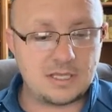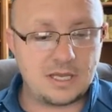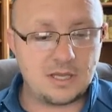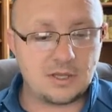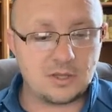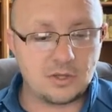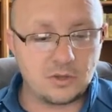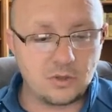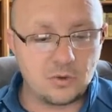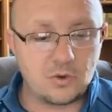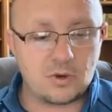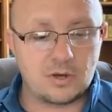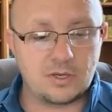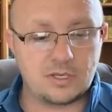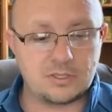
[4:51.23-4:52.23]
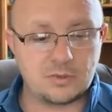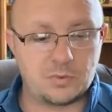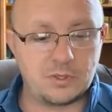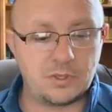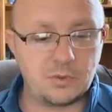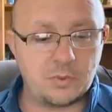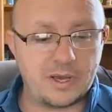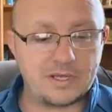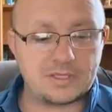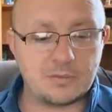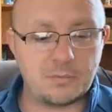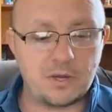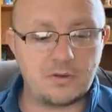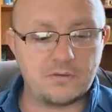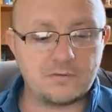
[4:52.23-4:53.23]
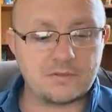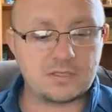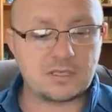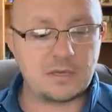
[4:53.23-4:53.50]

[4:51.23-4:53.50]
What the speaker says: that the Lord is the one who weighs the motives.